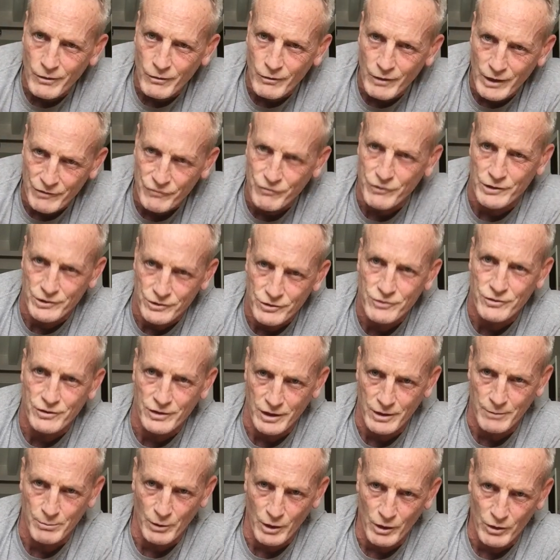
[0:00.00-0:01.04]
Referee's
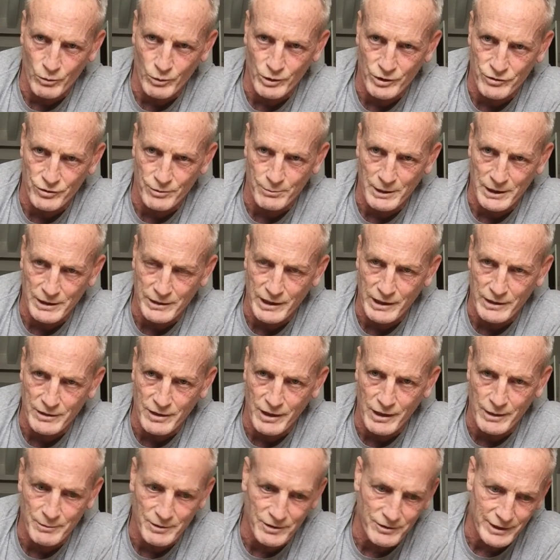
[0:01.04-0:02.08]
usually going to blow the whistle about that
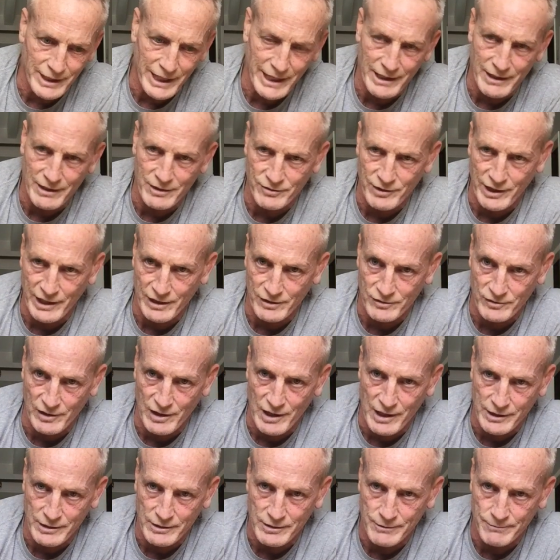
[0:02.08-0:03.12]
time because he can't get his hands
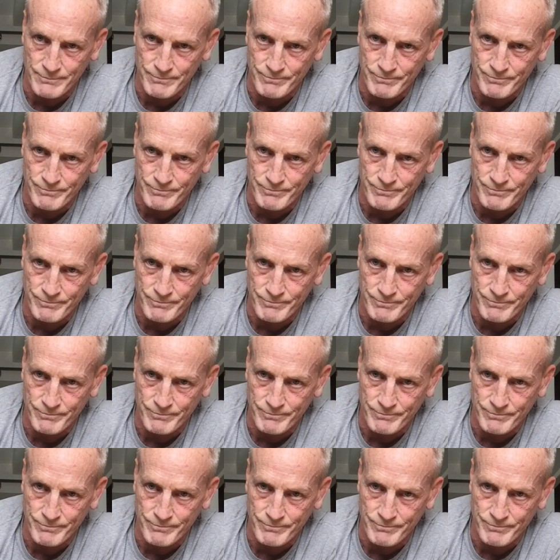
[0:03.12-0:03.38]
locked.